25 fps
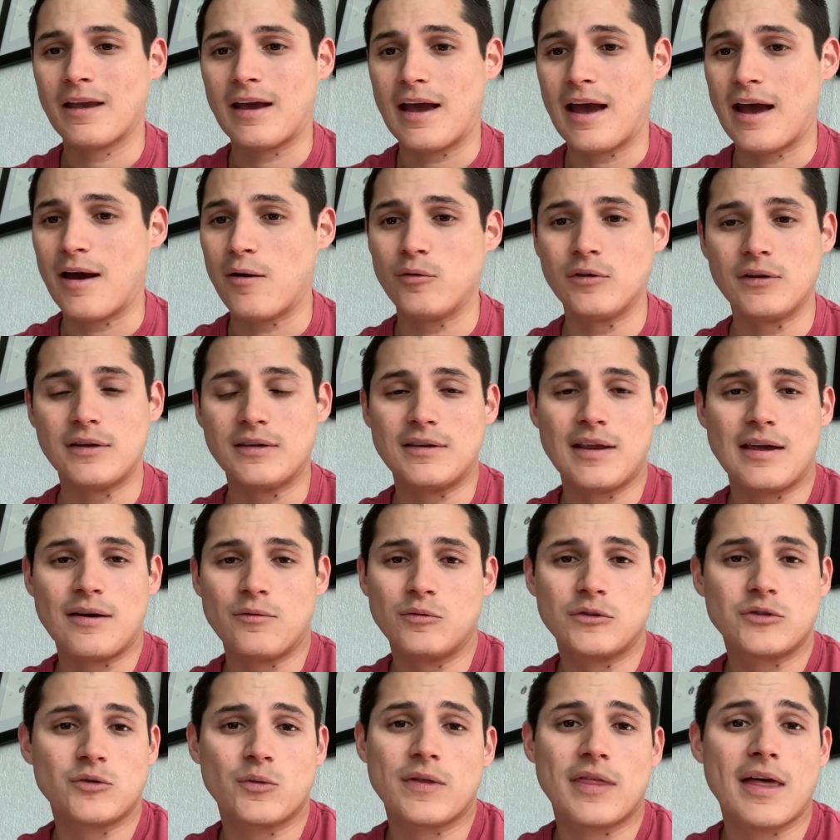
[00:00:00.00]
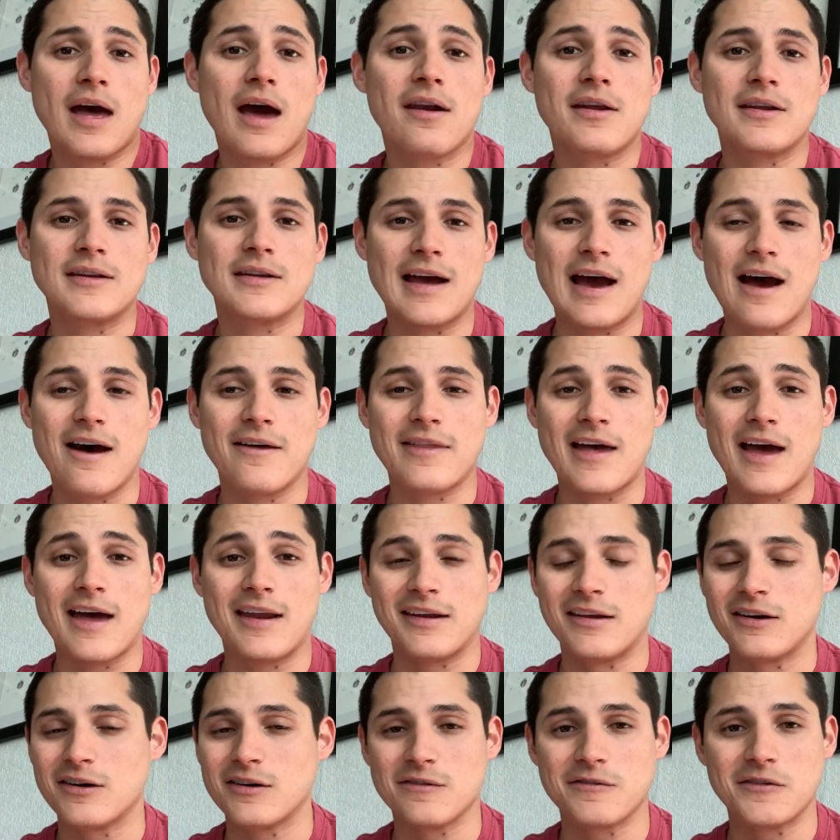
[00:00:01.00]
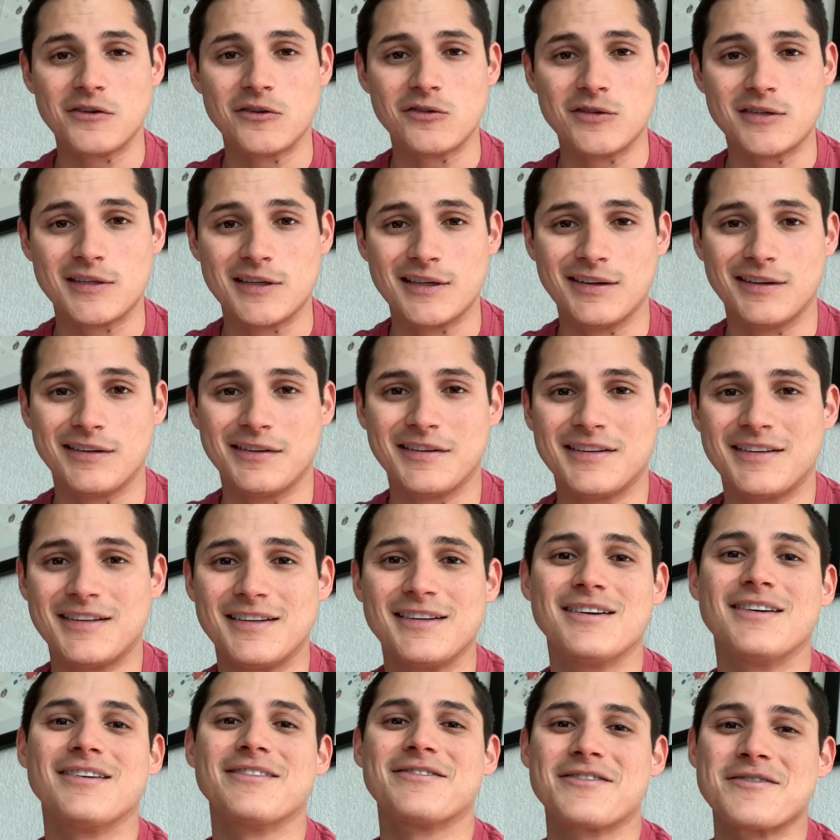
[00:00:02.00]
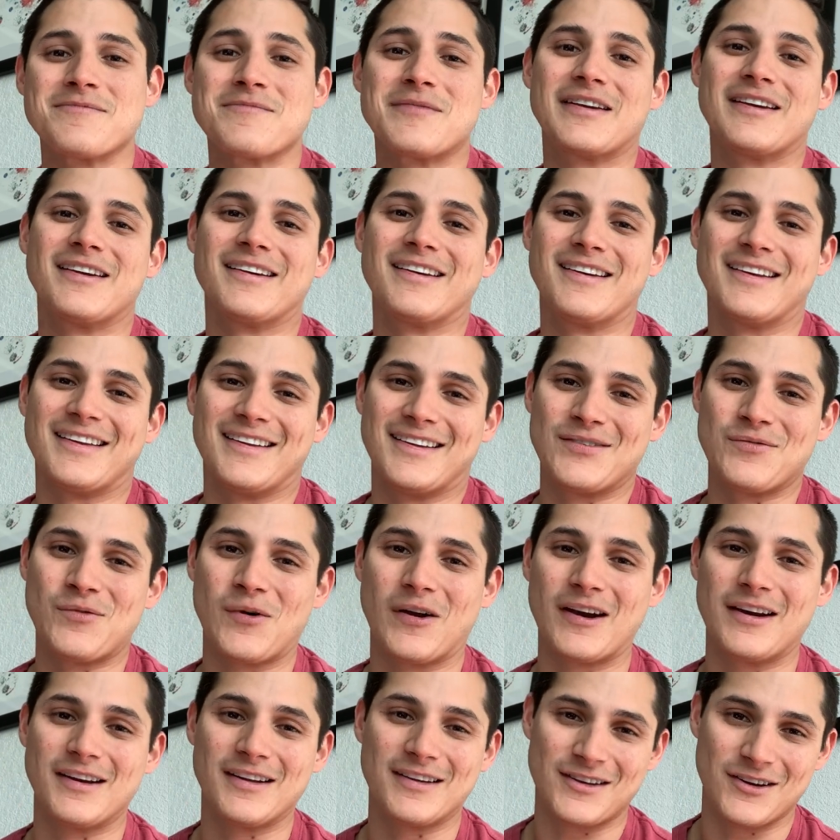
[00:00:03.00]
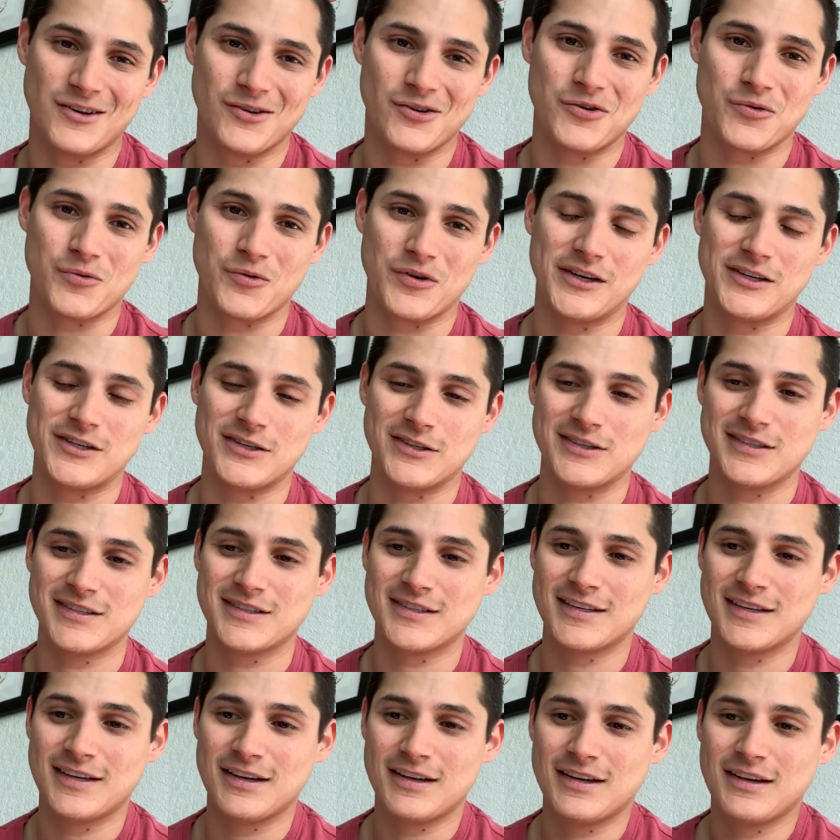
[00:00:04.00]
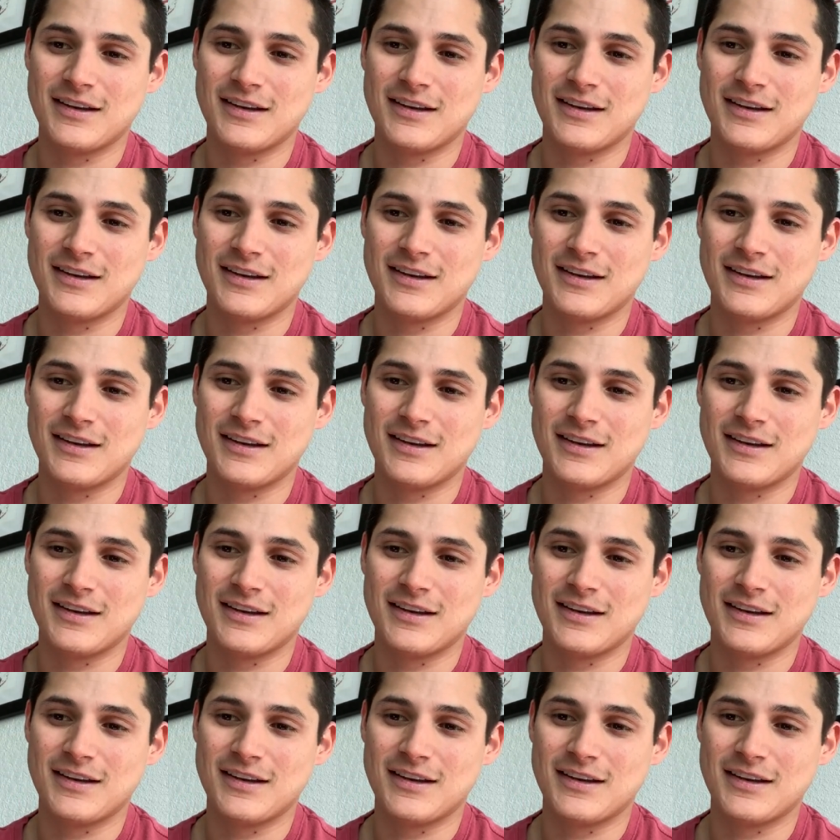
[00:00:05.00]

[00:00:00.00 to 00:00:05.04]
without a doubt, that interview sealed the deal for me and wanting to go to Regis.